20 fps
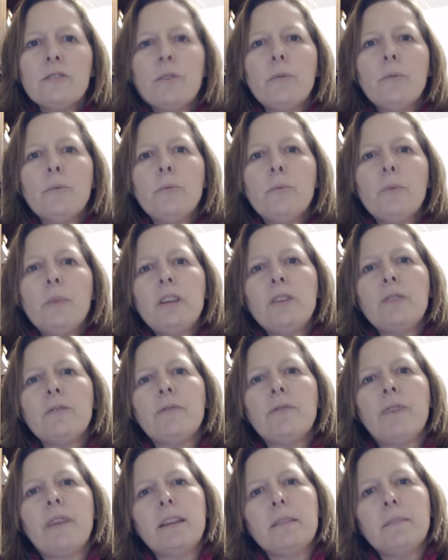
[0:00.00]
So, what do
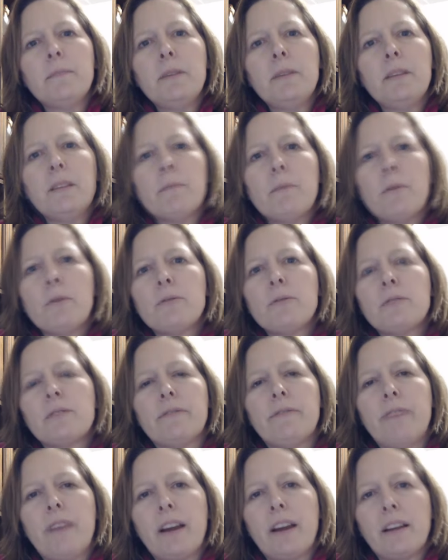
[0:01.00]
you find to be the
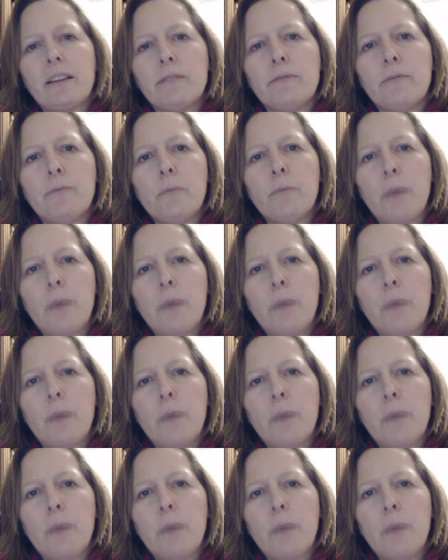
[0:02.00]
most effective